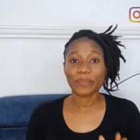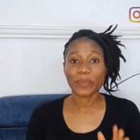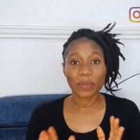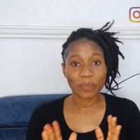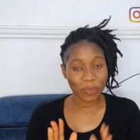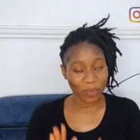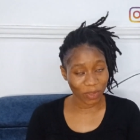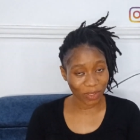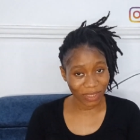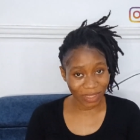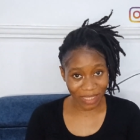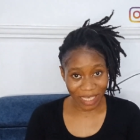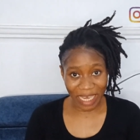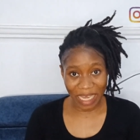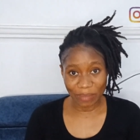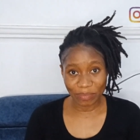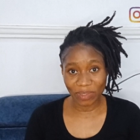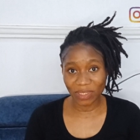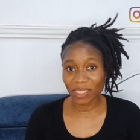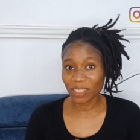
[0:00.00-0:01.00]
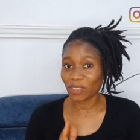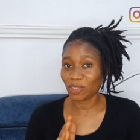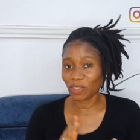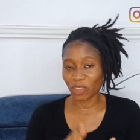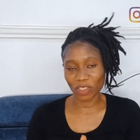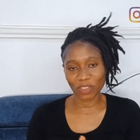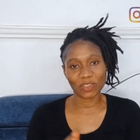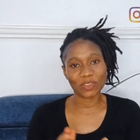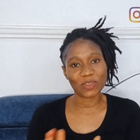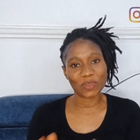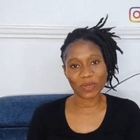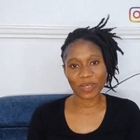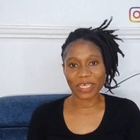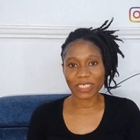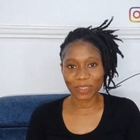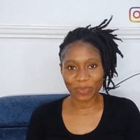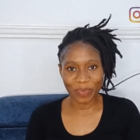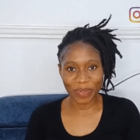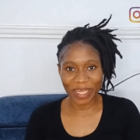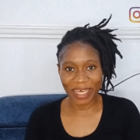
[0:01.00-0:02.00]
But most times it doesn't go
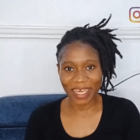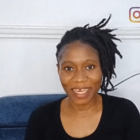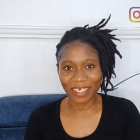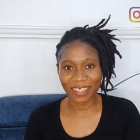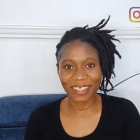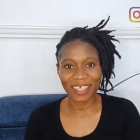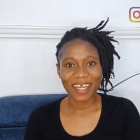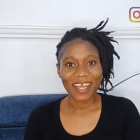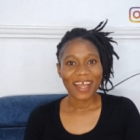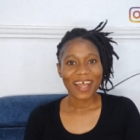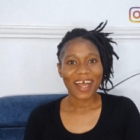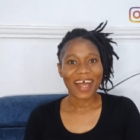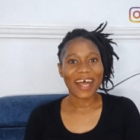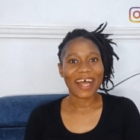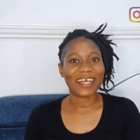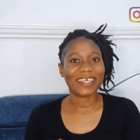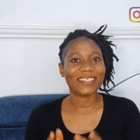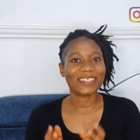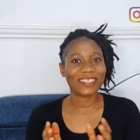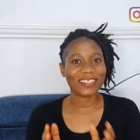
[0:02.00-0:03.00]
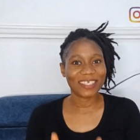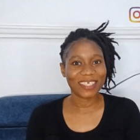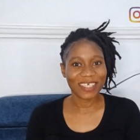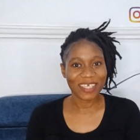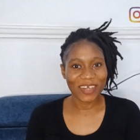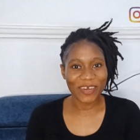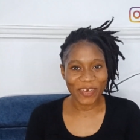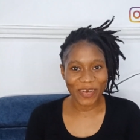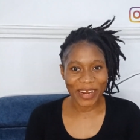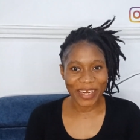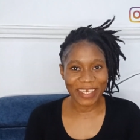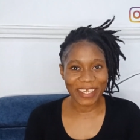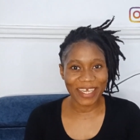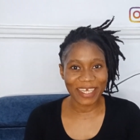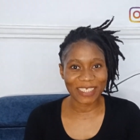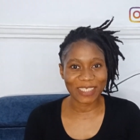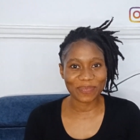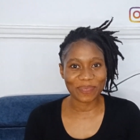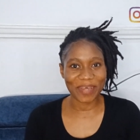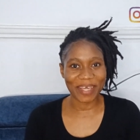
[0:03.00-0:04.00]
as planned, and you're already
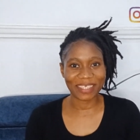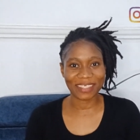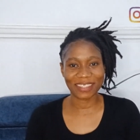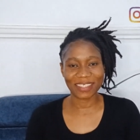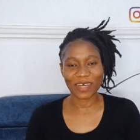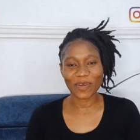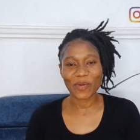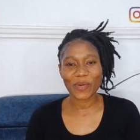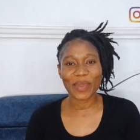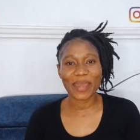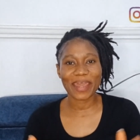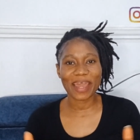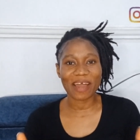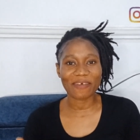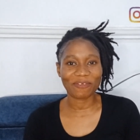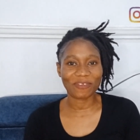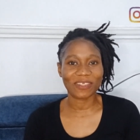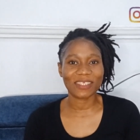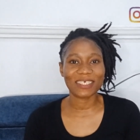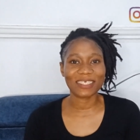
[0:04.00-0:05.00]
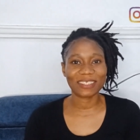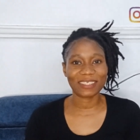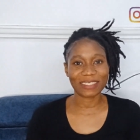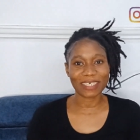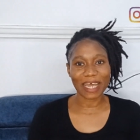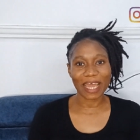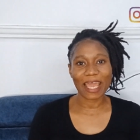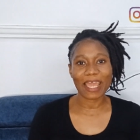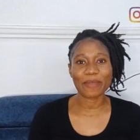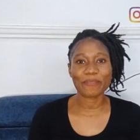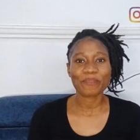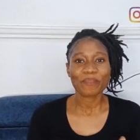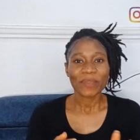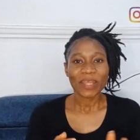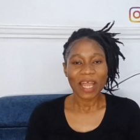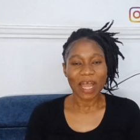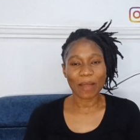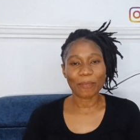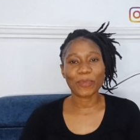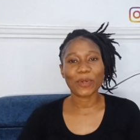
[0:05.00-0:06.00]
expecting that, okay, after this time
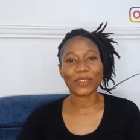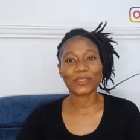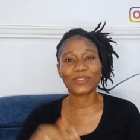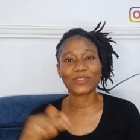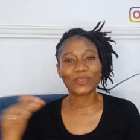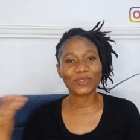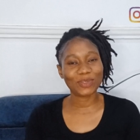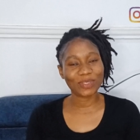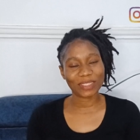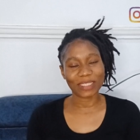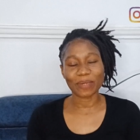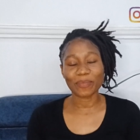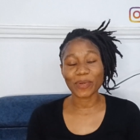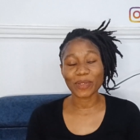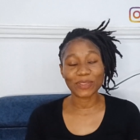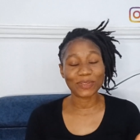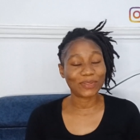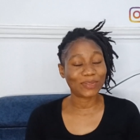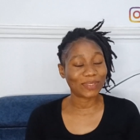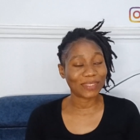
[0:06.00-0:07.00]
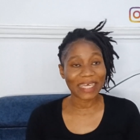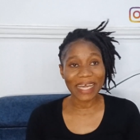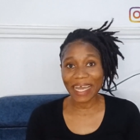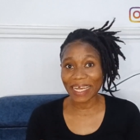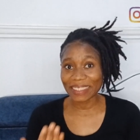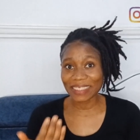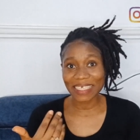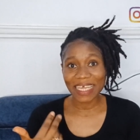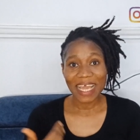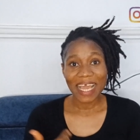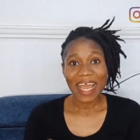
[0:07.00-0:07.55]
I'm going to do this, I'm going to do that.